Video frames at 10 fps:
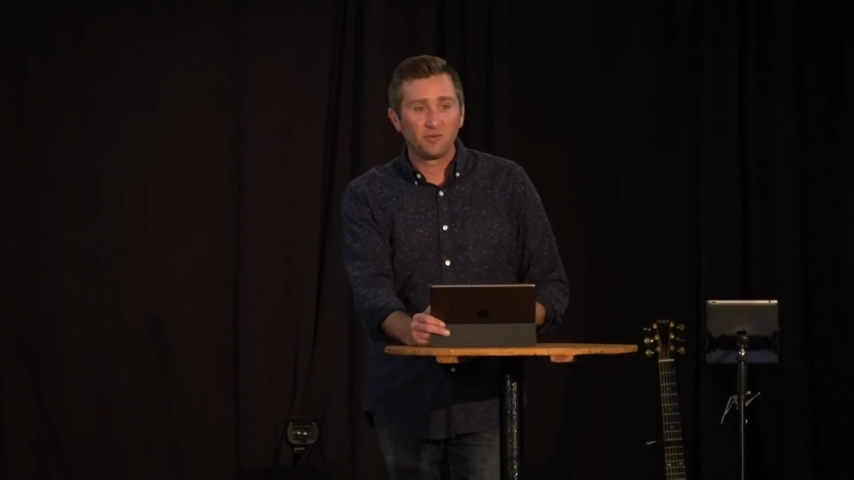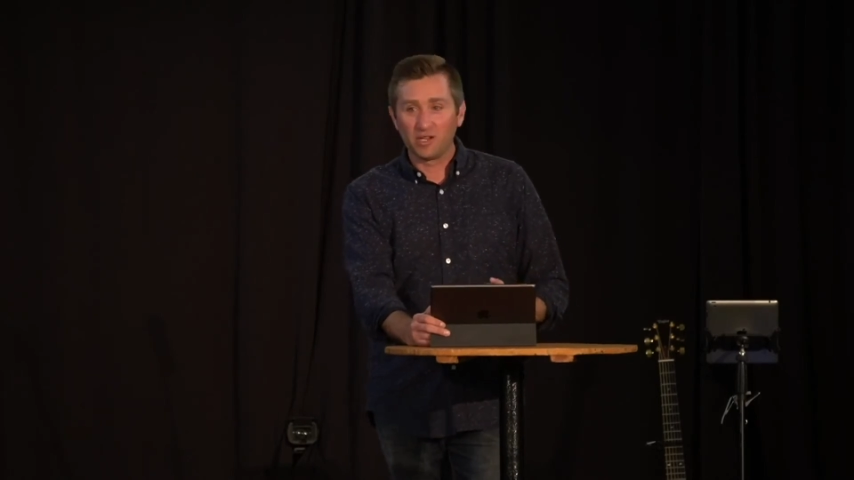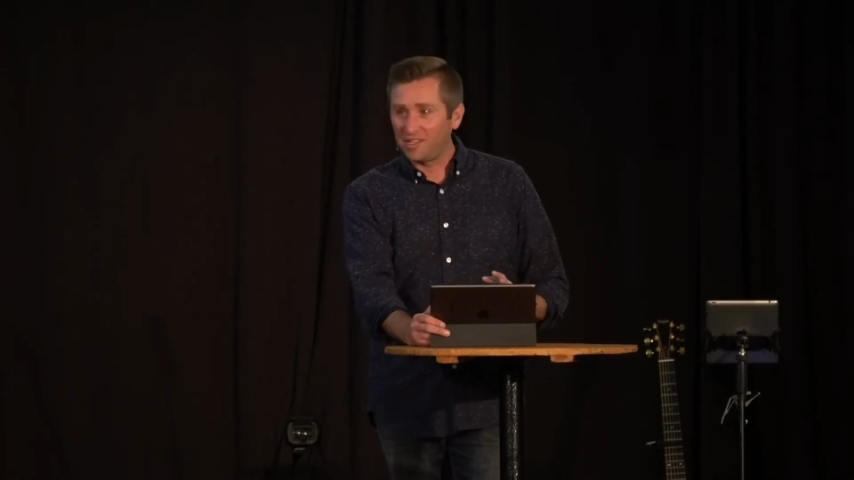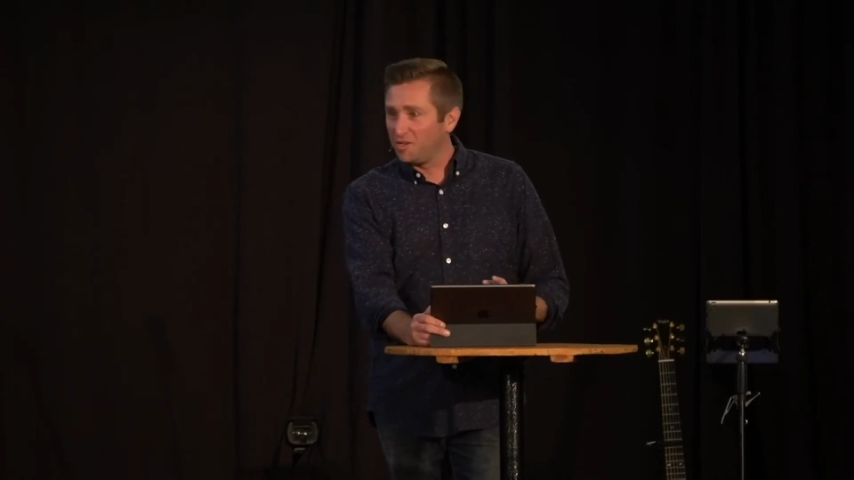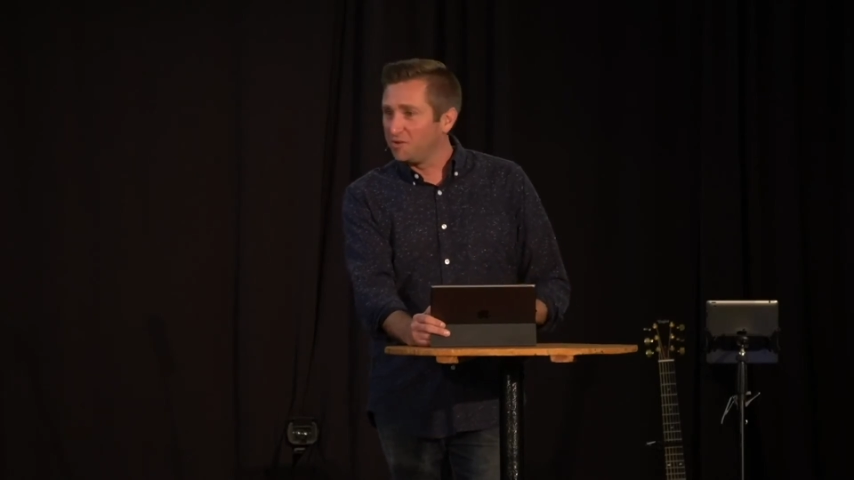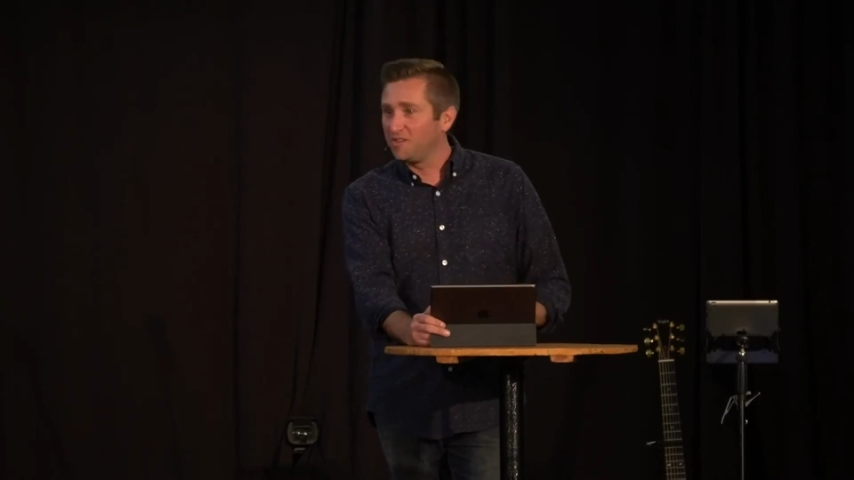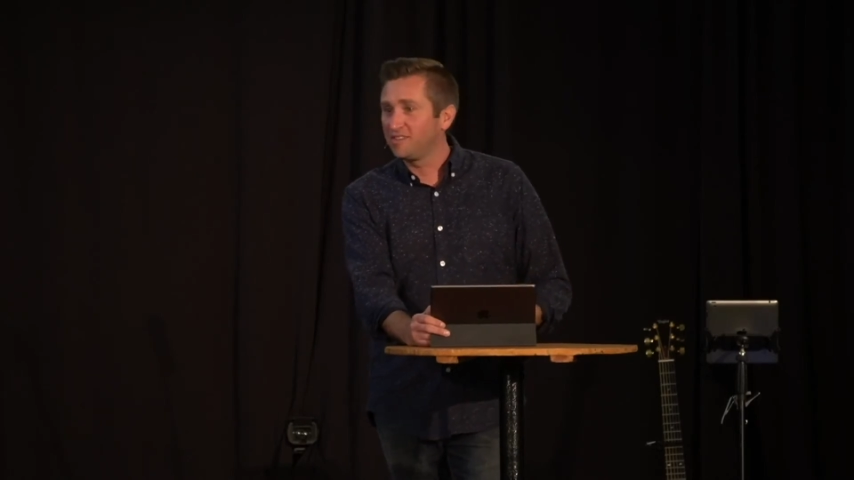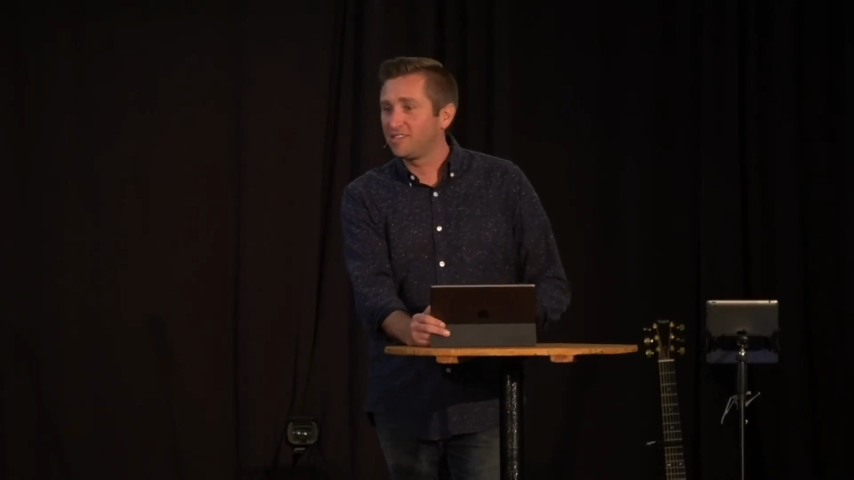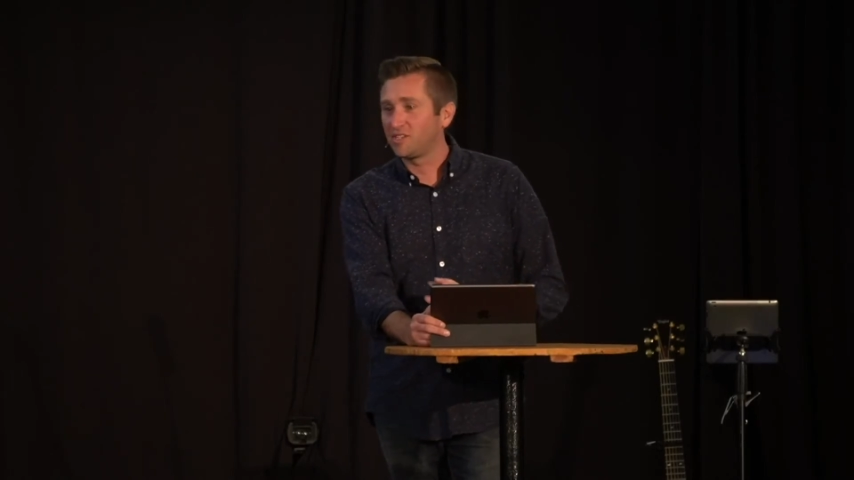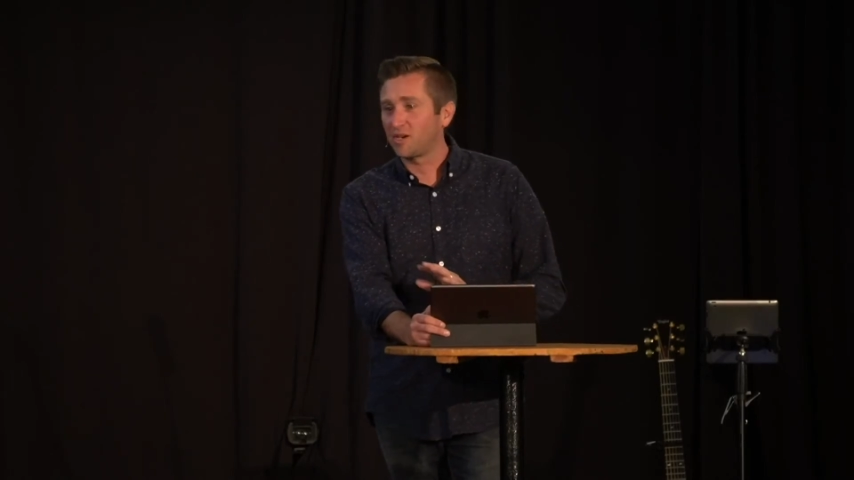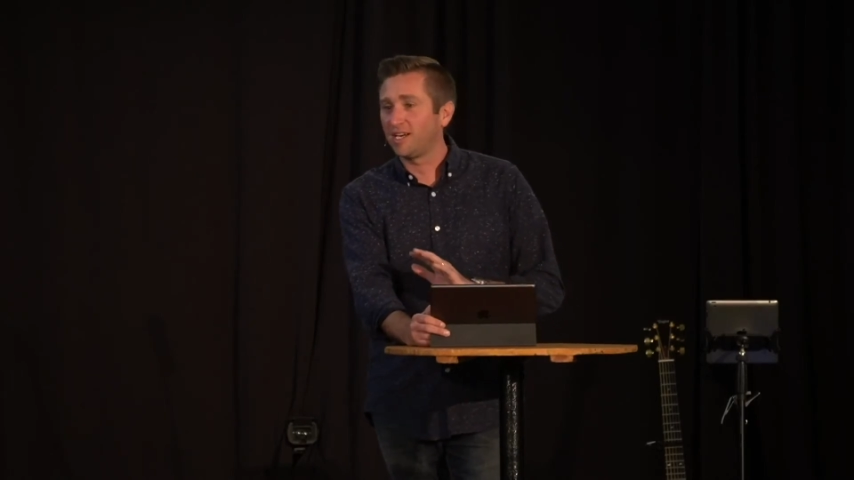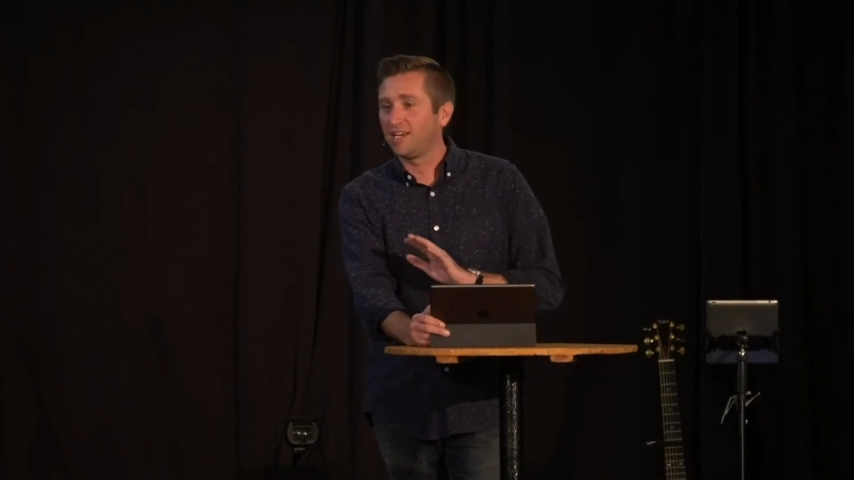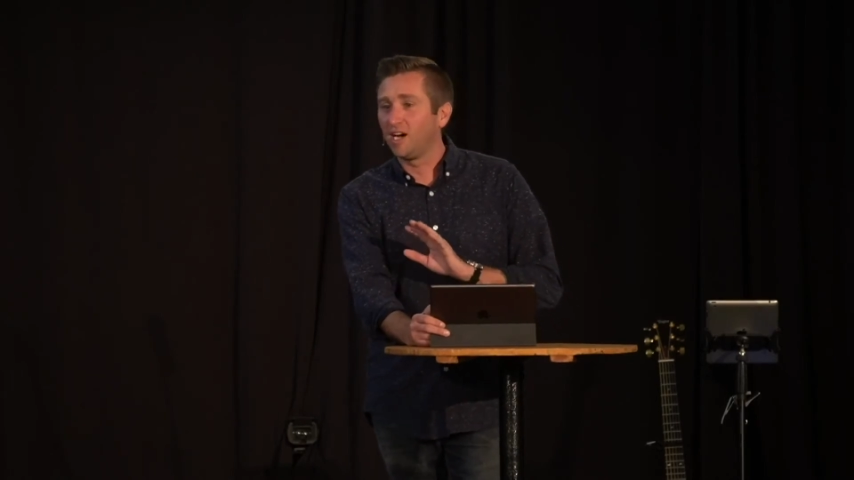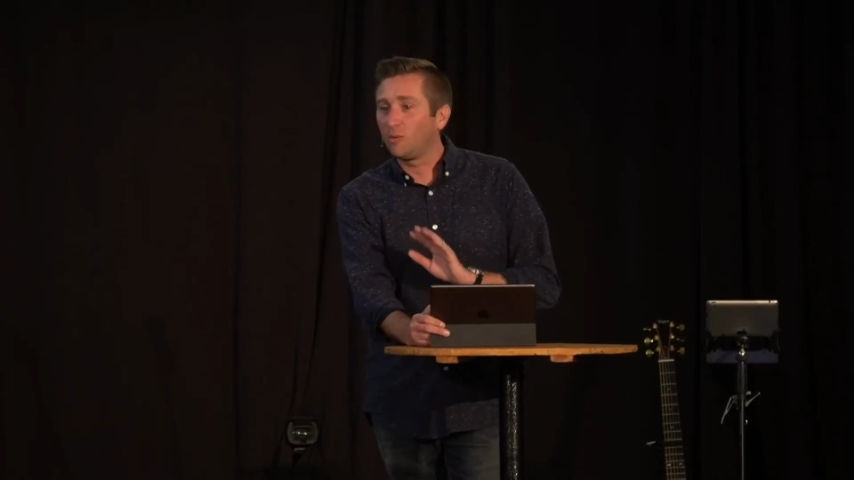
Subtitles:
with you to try and